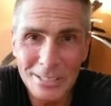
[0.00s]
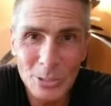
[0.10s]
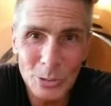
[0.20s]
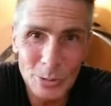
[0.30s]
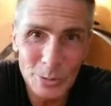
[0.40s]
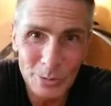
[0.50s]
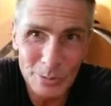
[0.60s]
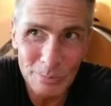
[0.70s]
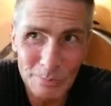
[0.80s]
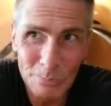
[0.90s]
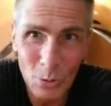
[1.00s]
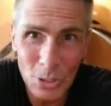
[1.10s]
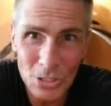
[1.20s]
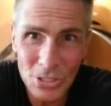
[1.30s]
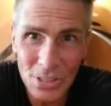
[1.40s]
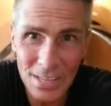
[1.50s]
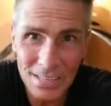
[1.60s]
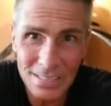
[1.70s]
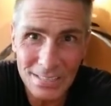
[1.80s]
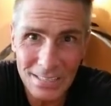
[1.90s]
to push
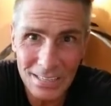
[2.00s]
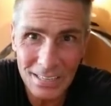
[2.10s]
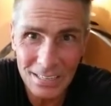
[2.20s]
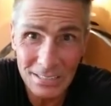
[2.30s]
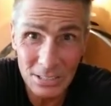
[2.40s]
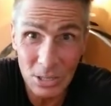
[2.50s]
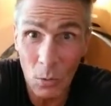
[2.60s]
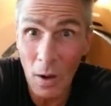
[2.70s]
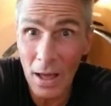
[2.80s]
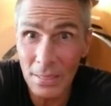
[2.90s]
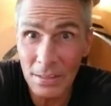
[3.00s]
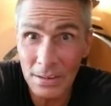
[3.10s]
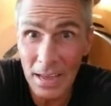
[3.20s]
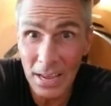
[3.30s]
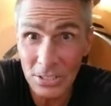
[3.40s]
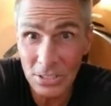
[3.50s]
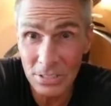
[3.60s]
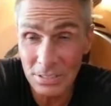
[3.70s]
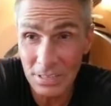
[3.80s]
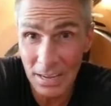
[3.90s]
this to go on the national
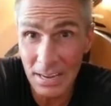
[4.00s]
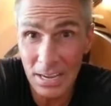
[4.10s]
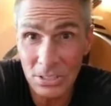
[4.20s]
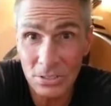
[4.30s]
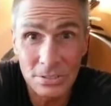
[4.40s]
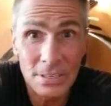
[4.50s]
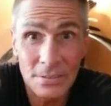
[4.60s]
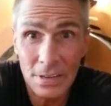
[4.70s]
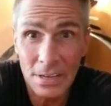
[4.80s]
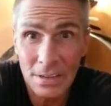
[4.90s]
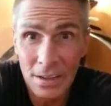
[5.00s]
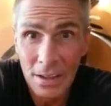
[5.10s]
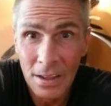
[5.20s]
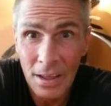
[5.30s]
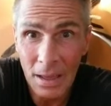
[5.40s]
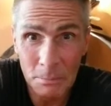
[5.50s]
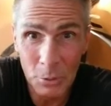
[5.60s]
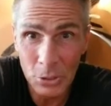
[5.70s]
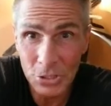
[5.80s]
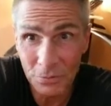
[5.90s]
on national TV and
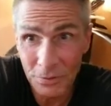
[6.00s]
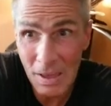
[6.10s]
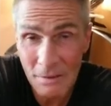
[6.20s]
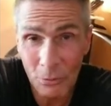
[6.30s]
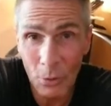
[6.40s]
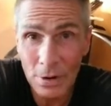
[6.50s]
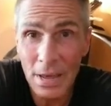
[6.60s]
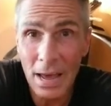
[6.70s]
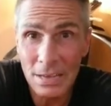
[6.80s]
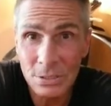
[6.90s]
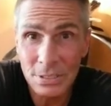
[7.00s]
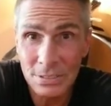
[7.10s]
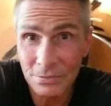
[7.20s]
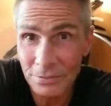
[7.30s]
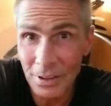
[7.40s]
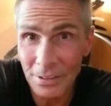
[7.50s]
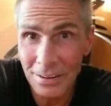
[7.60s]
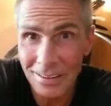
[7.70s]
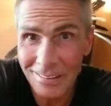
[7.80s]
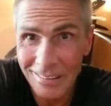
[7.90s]
push a fake forecast is a
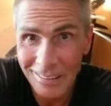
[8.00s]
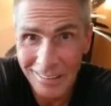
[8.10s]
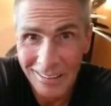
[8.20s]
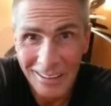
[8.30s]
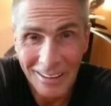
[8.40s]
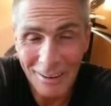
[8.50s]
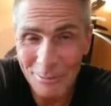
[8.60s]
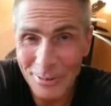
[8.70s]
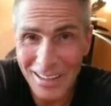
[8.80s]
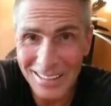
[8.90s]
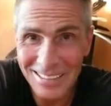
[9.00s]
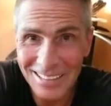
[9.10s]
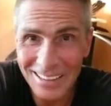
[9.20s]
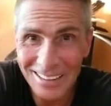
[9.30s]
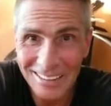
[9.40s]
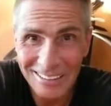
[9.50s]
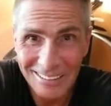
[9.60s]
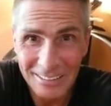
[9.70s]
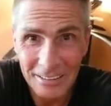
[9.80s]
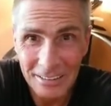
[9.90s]
felony. I forgot the uh,
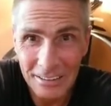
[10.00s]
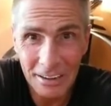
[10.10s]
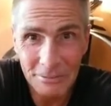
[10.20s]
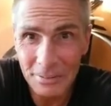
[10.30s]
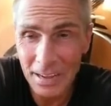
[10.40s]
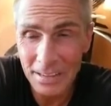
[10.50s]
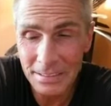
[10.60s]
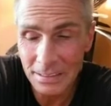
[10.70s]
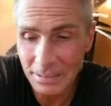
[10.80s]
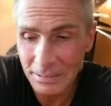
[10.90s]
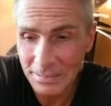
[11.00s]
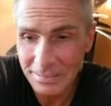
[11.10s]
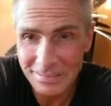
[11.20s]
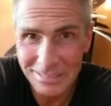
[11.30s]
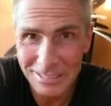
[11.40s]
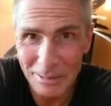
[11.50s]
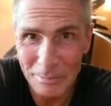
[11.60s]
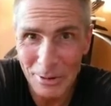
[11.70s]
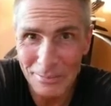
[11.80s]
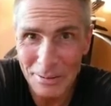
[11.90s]
I forgot the the
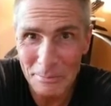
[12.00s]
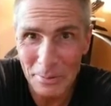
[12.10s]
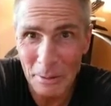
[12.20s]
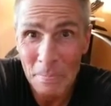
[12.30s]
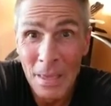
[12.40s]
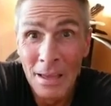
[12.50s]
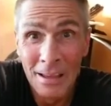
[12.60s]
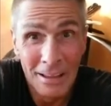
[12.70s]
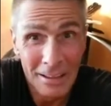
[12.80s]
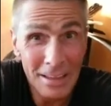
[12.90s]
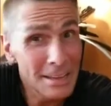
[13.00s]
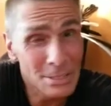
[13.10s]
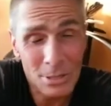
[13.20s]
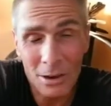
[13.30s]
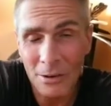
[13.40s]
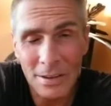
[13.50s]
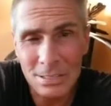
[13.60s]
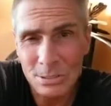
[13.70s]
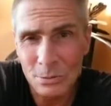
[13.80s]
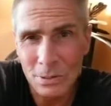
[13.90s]
number of it, but it gets oh it
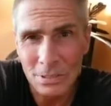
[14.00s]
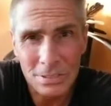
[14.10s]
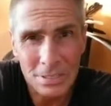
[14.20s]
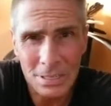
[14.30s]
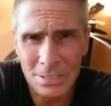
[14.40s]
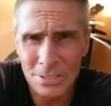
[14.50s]
gets worse. It gets